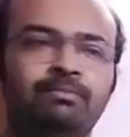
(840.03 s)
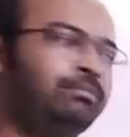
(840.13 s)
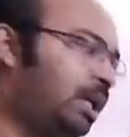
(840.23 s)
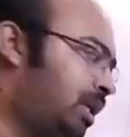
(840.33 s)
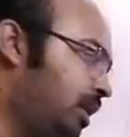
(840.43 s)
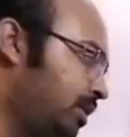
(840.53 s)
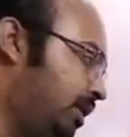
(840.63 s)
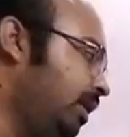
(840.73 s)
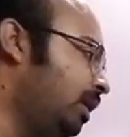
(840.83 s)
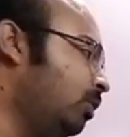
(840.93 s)
But
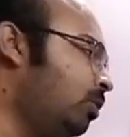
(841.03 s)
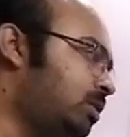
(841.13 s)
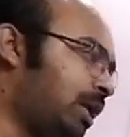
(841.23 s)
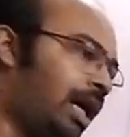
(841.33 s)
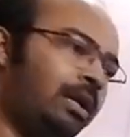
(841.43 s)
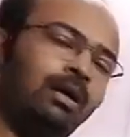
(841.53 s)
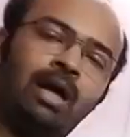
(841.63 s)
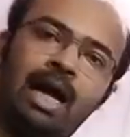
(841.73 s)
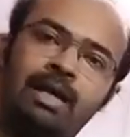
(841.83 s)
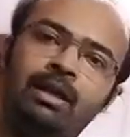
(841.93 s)
single goods are
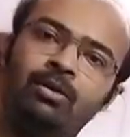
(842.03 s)
highly